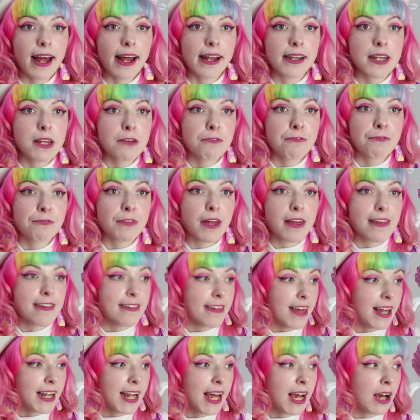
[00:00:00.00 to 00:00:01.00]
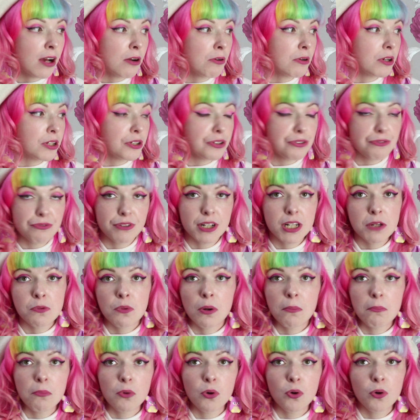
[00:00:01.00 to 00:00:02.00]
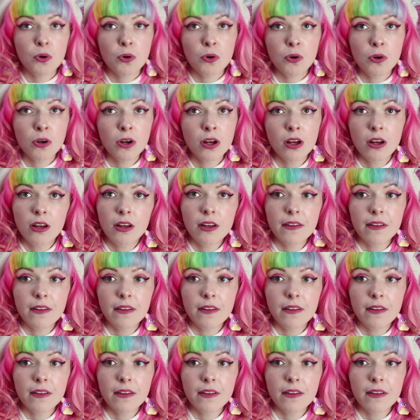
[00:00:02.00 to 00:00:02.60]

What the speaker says: And if they sell out and you really want more,